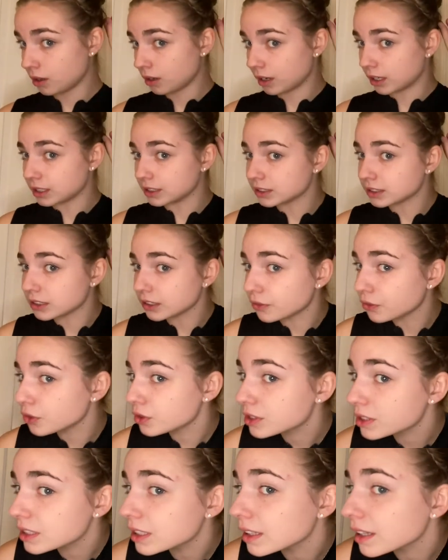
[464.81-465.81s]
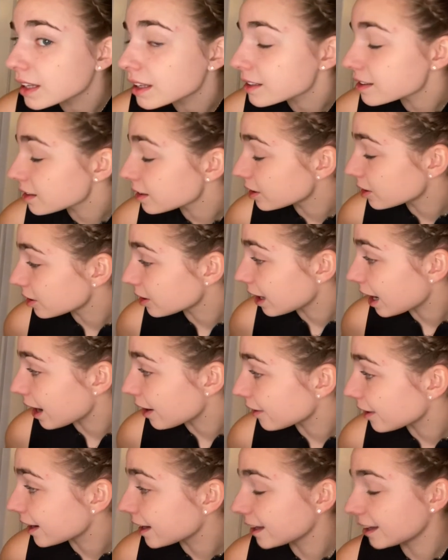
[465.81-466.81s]
Also, if you see this little guy
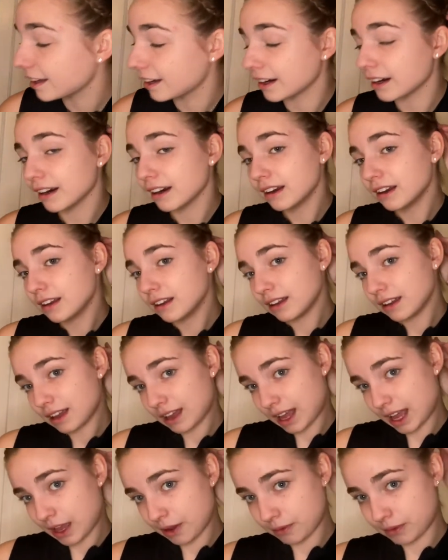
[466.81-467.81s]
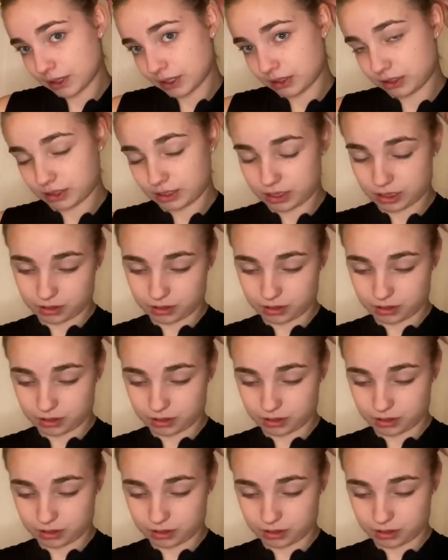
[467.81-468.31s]
right here, I will